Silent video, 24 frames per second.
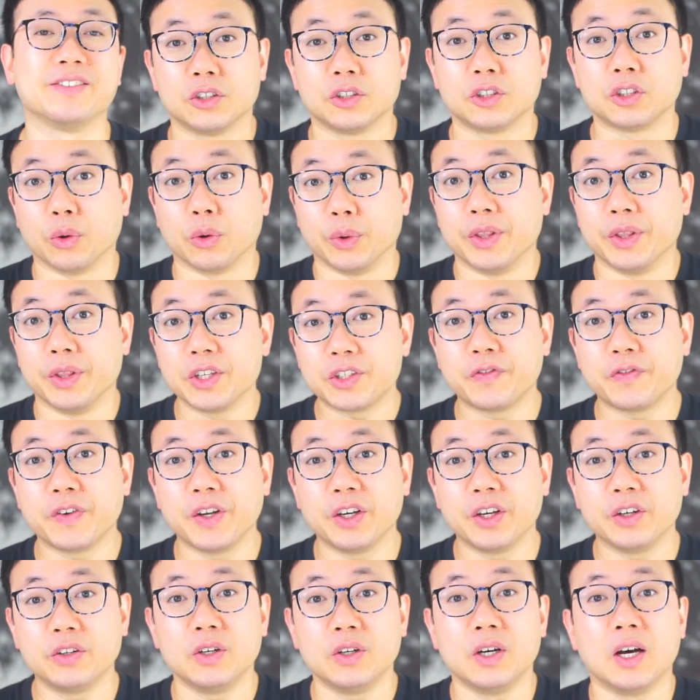So in this
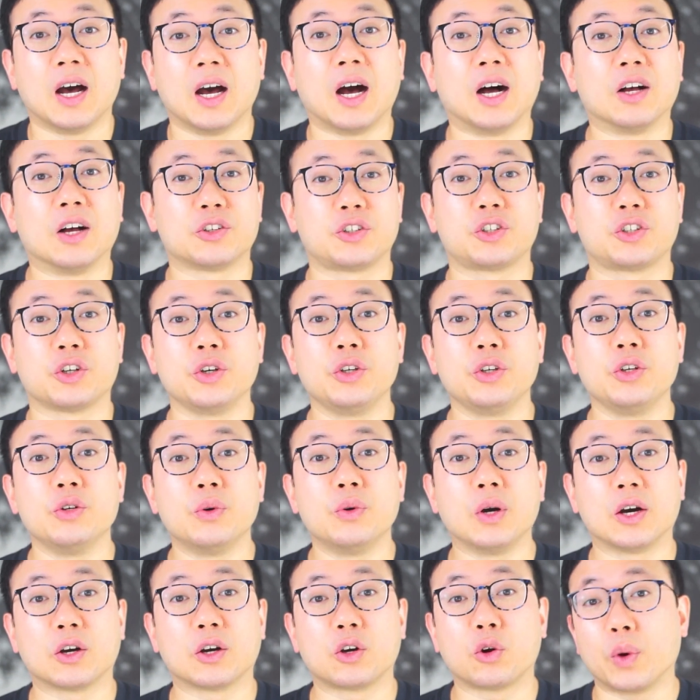video, I'll show
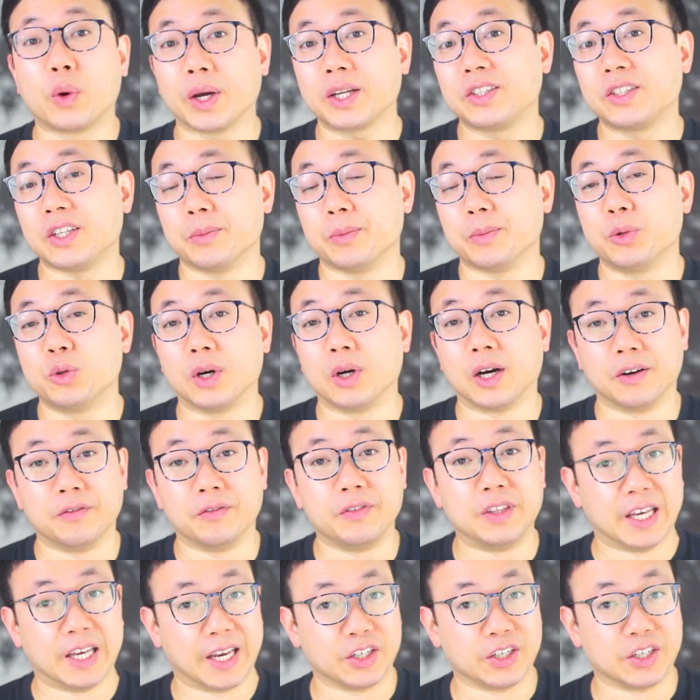you a quick demo of
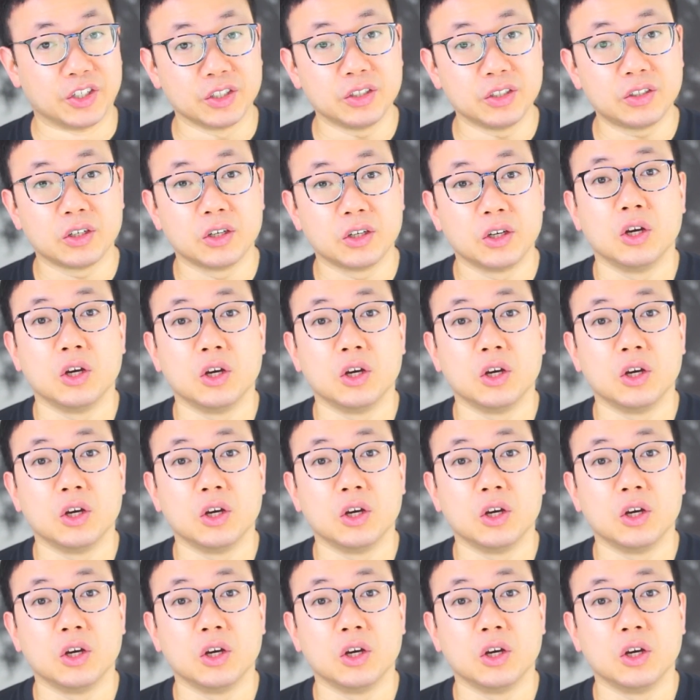the agent.